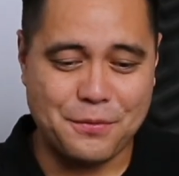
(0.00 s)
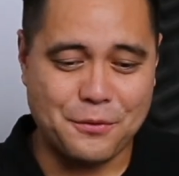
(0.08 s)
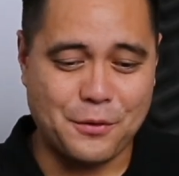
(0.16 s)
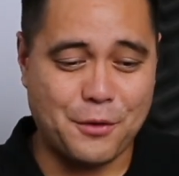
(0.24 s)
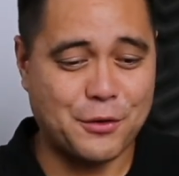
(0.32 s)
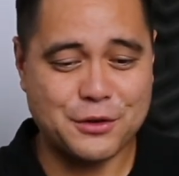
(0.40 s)

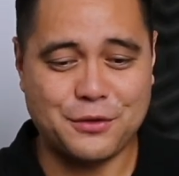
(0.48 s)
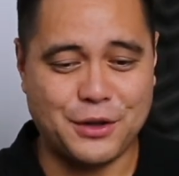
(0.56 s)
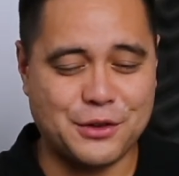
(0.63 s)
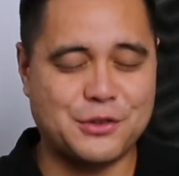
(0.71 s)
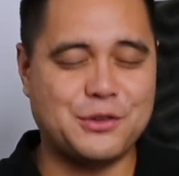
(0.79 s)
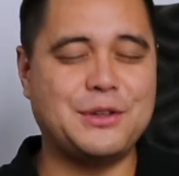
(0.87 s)
Well, first of
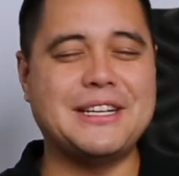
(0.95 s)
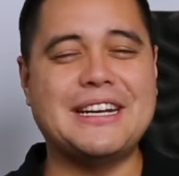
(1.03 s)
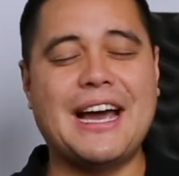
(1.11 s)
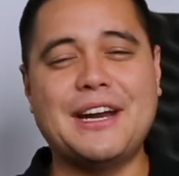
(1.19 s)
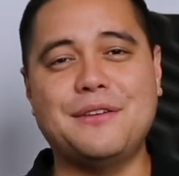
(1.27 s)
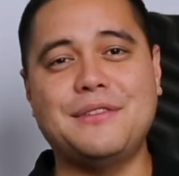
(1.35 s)
all, there's only
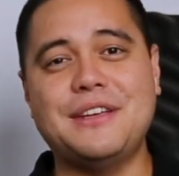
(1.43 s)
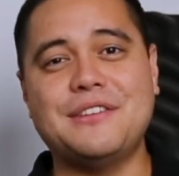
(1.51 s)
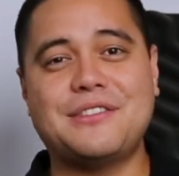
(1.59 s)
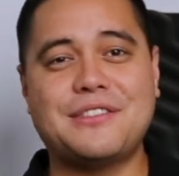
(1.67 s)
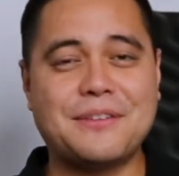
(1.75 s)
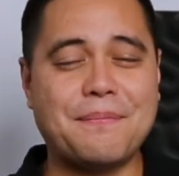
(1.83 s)
9 of
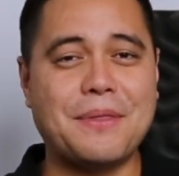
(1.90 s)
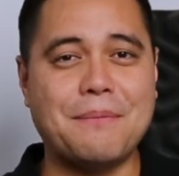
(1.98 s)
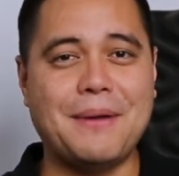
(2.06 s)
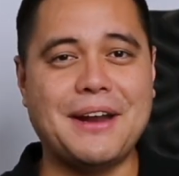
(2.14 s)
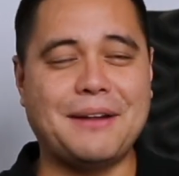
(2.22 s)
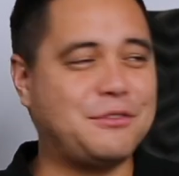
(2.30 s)
these
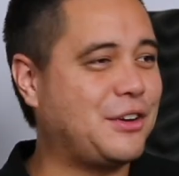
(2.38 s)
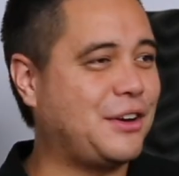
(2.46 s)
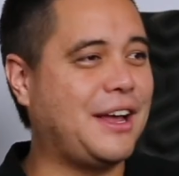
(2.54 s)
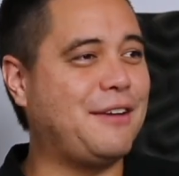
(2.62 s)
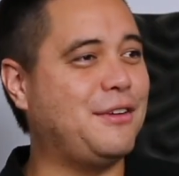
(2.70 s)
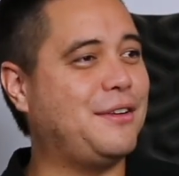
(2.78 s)
made. I'm
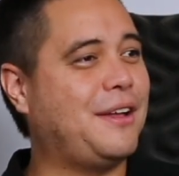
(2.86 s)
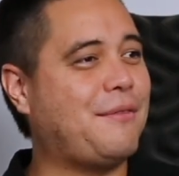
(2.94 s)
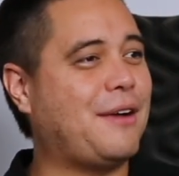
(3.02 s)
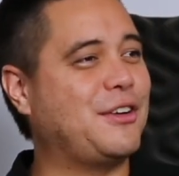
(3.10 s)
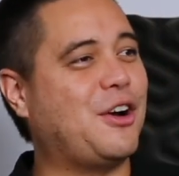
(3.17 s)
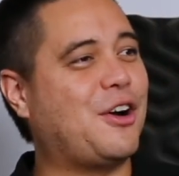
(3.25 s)

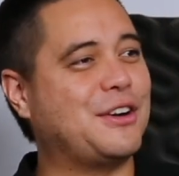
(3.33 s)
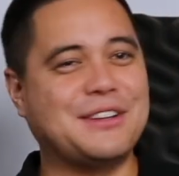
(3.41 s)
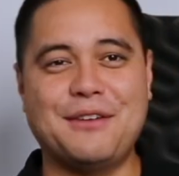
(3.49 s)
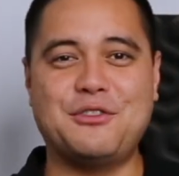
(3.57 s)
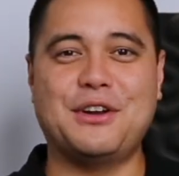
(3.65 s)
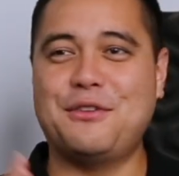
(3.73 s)
having a hard
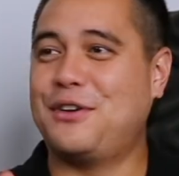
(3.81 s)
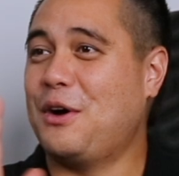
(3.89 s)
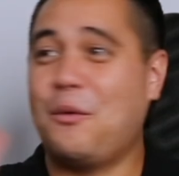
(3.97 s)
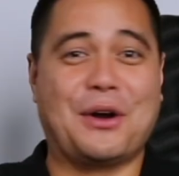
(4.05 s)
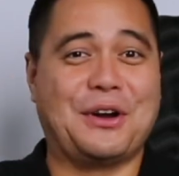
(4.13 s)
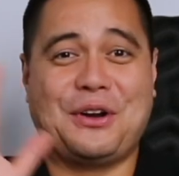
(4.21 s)
time trying to figure
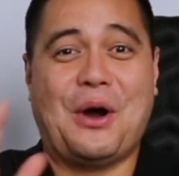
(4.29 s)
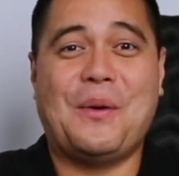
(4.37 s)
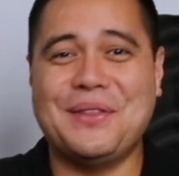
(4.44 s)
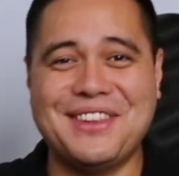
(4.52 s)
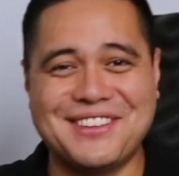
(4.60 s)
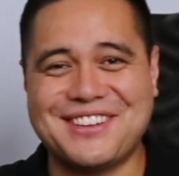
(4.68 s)
out where to go
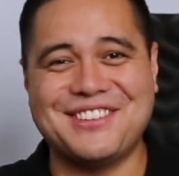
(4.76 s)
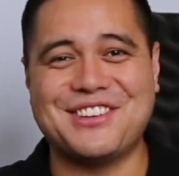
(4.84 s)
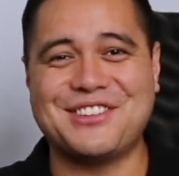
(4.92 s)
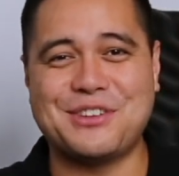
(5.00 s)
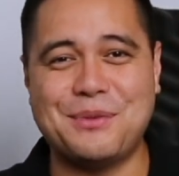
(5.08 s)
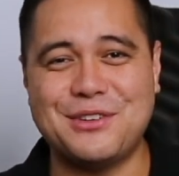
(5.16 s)
with this because
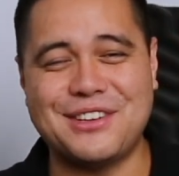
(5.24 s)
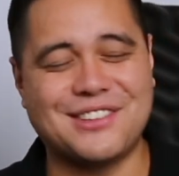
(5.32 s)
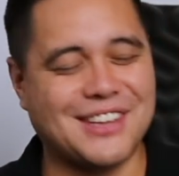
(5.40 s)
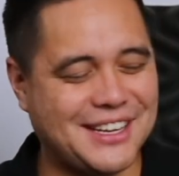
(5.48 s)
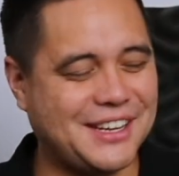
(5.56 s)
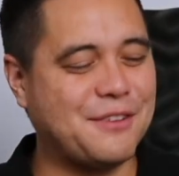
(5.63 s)
there's so much
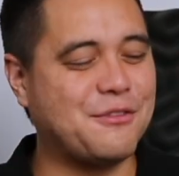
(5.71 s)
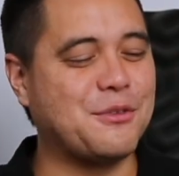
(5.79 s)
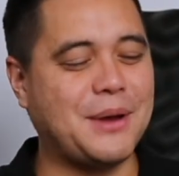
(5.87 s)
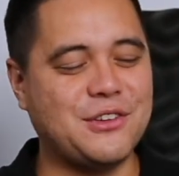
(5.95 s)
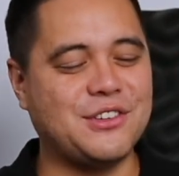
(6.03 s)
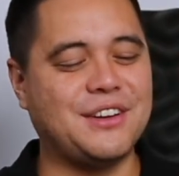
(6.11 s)
exciting
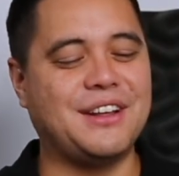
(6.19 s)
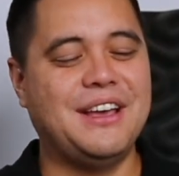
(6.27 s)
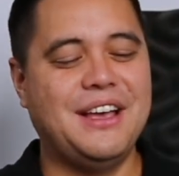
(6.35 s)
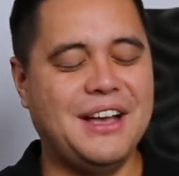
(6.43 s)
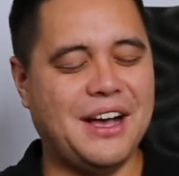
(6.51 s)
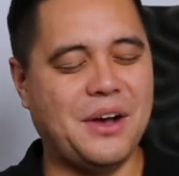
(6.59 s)
information
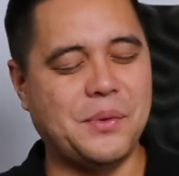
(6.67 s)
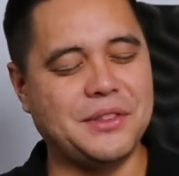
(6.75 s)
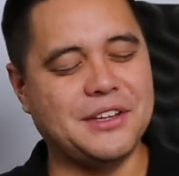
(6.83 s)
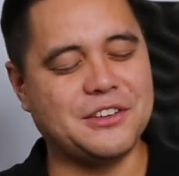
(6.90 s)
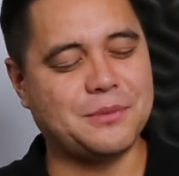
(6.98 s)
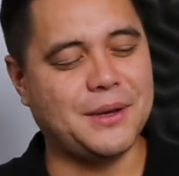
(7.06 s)
with
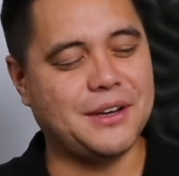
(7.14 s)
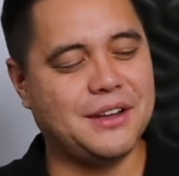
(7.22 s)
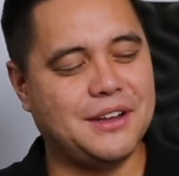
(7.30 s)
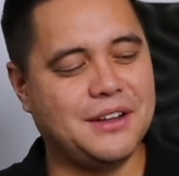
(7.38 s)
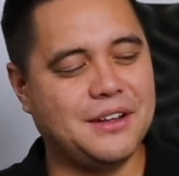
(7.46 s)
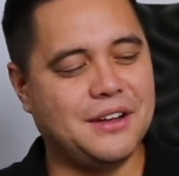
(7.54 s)
this, but
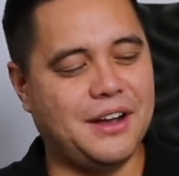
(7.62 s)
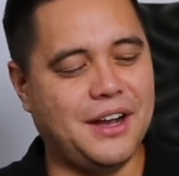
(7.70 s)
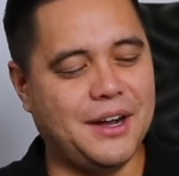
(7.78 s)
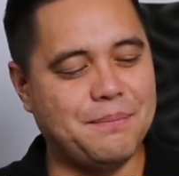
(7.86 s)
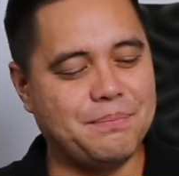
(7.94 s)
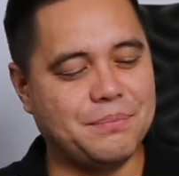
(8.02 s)

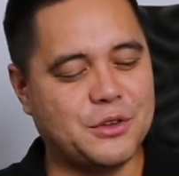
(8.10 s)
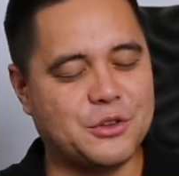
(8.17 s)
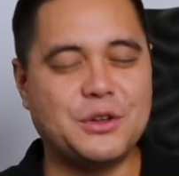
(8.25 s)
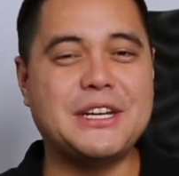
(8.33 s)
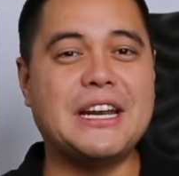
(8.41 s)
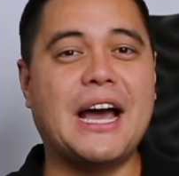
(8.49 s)
there's
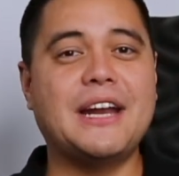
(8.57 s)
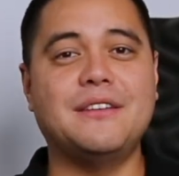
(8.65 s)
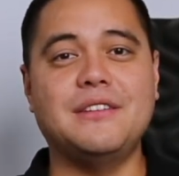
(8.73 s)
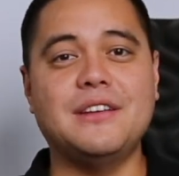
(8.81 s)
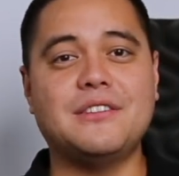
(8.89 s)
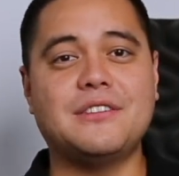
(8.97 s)
only 9
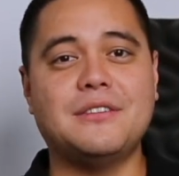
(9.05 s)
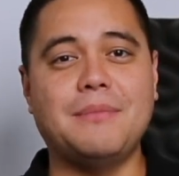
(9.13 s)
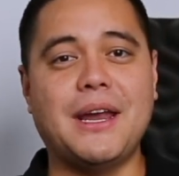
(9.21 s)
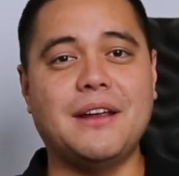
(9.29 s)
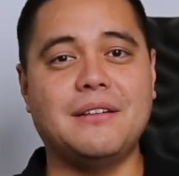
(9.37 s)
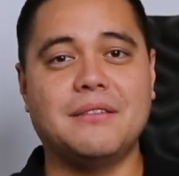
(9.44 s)
of these
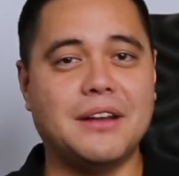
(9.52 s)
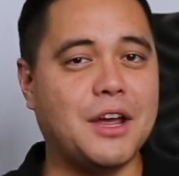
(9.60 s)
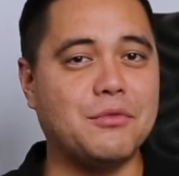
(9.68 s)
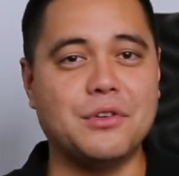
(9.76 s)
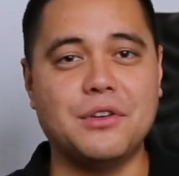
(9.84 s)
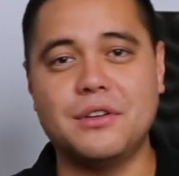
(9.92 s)
made
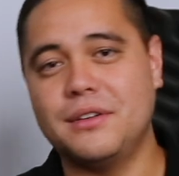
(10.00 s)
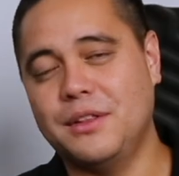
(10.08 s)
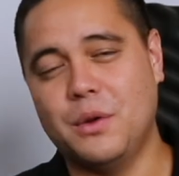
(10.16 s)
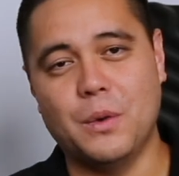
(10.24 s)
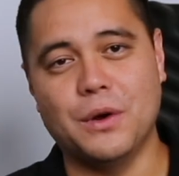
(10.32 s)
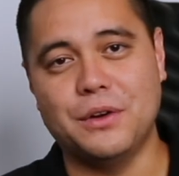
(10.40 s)
ever in
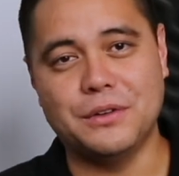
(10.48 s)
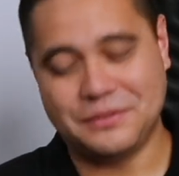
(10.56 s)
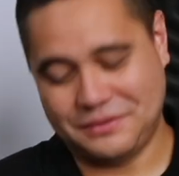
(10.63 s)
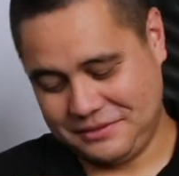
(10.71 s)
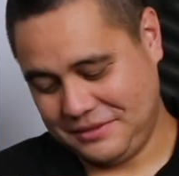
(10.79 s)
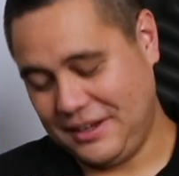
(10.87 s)
the world,
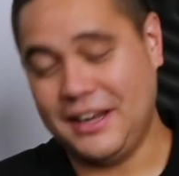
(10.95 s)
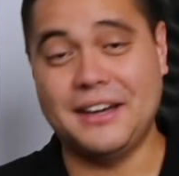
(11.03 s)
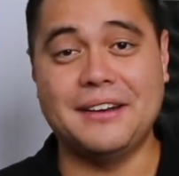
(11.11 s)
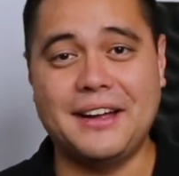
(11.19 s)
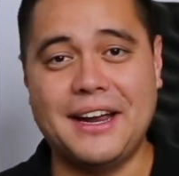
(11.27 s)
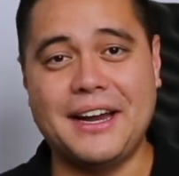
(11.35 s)

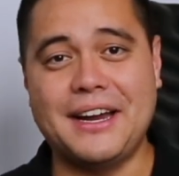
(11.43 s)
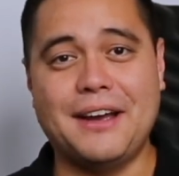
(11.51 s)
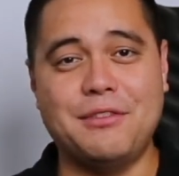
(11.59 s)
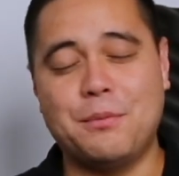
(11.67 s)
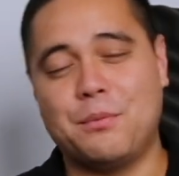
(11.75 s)
and I have the